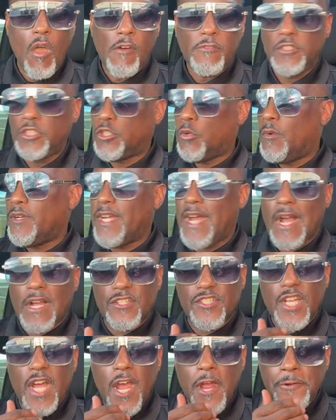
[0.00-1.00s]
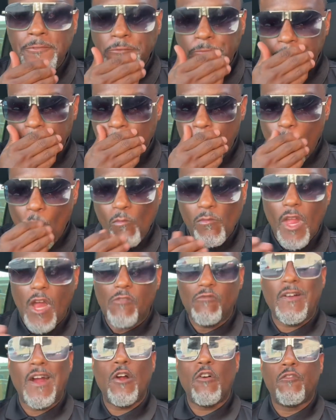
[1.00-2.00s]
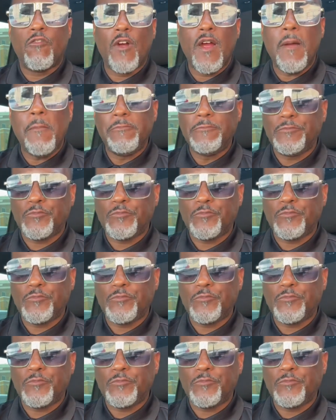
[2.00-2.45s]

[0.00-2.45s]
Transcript: So one thing I can say right off rip,